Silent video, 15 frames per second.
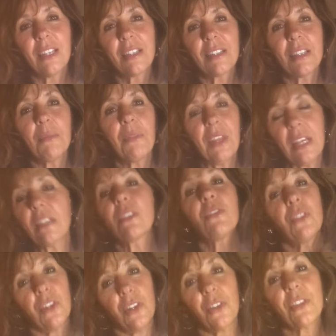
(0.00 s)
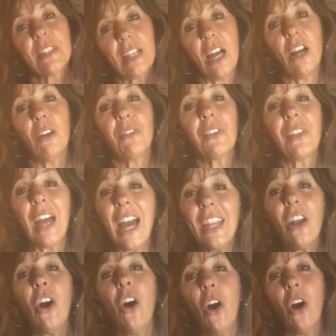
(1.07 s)
some things for yourself
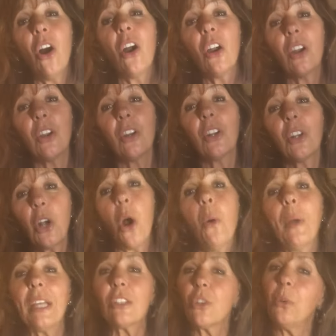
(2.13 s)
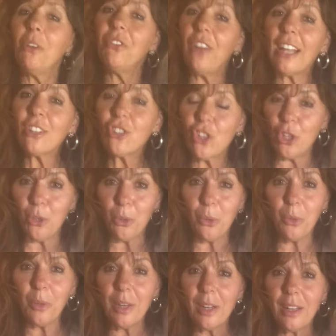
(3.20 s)
that are going to affect
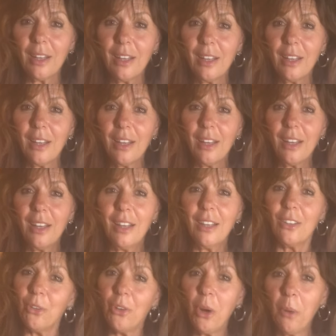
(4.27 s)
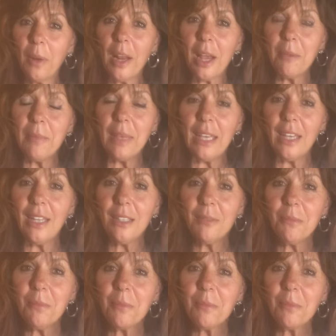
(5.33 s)
you you know what i mean